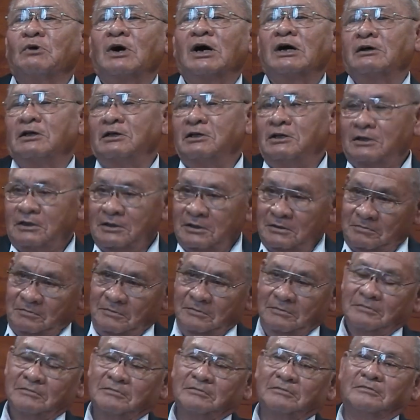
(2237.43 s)
why he
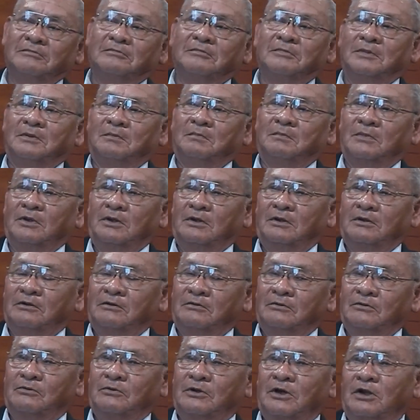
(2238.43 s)

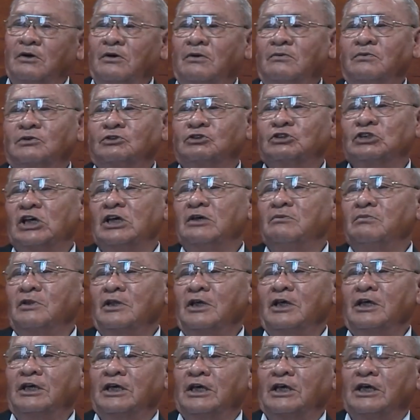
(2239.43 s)
run over the same
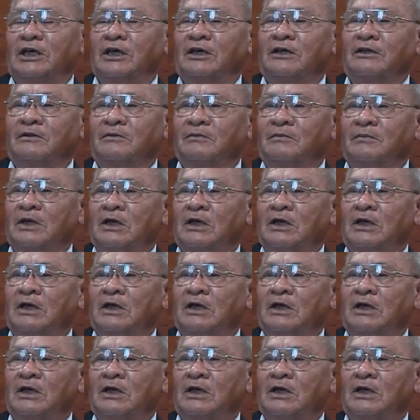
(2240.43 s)
thing again.